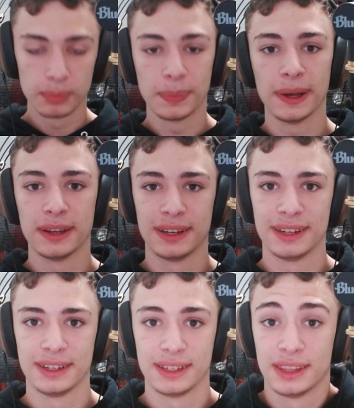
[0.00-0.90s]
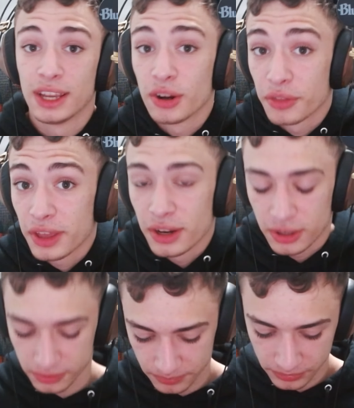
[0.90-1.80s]
but they are
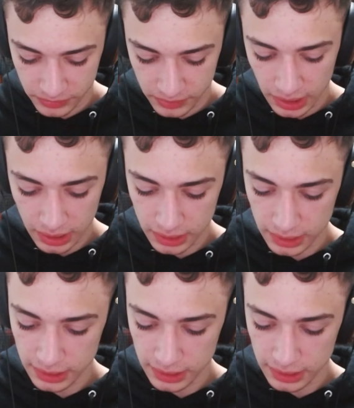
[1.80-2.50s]
there. And